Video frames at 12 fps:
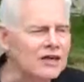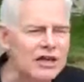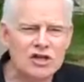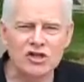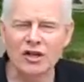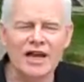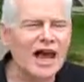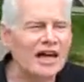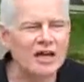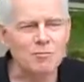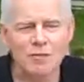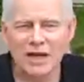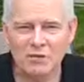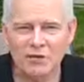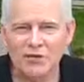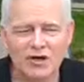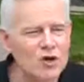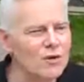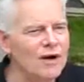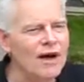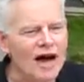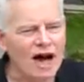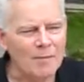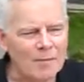Additionally, I can meet with you.
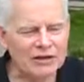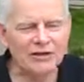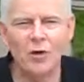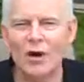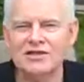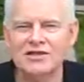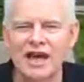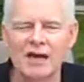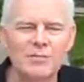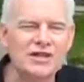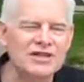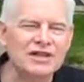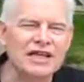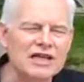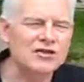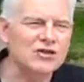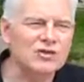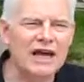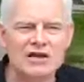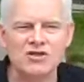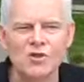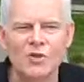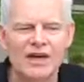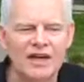I'm at the West Campus at least 2
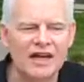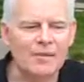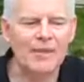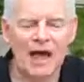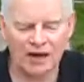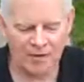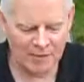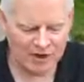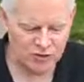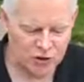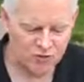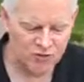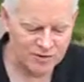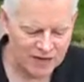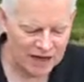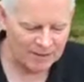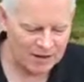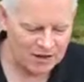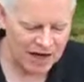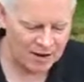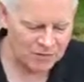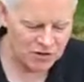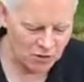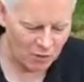days a week, and I'm down at Metro from time to
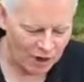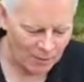time as